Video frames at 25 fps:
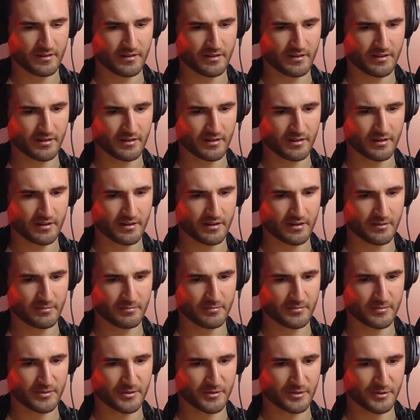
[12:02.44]

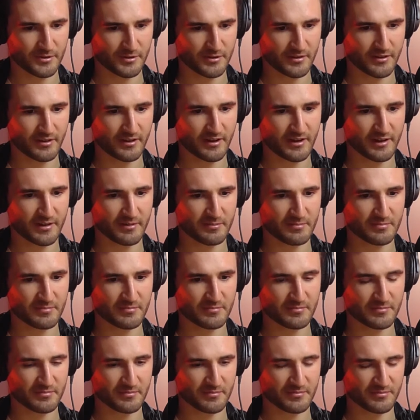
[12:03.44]
who
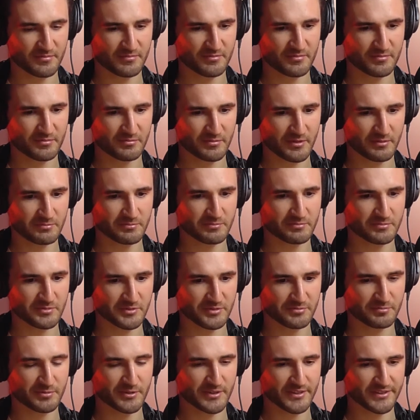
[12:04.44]

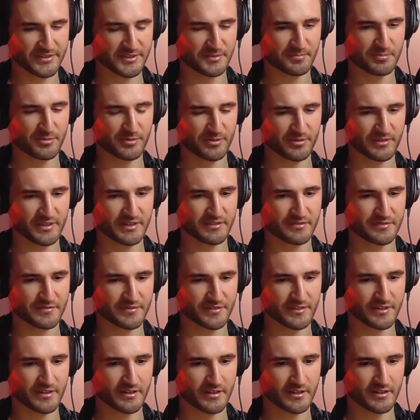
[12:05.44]
was really
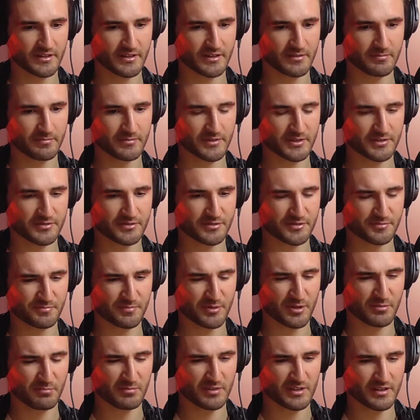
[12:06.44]
supportive. This was
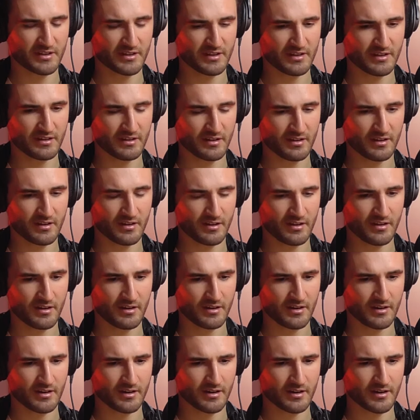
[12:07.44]
probably
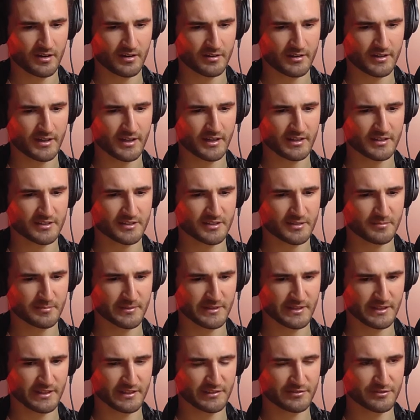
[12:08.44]
getting to the
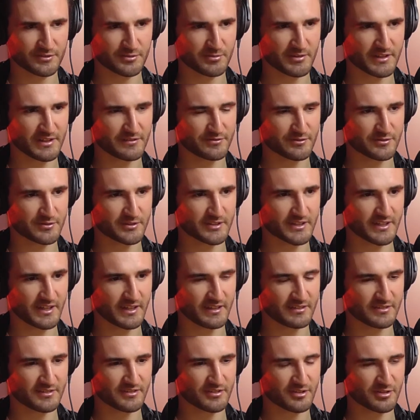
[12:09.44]
middle of
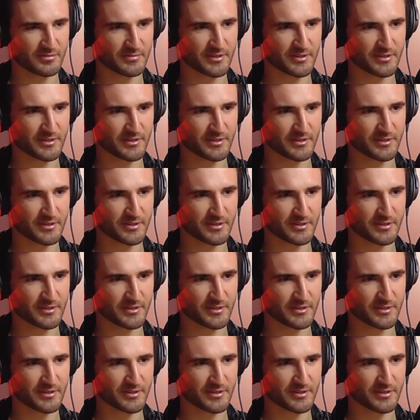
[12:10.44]
2014. So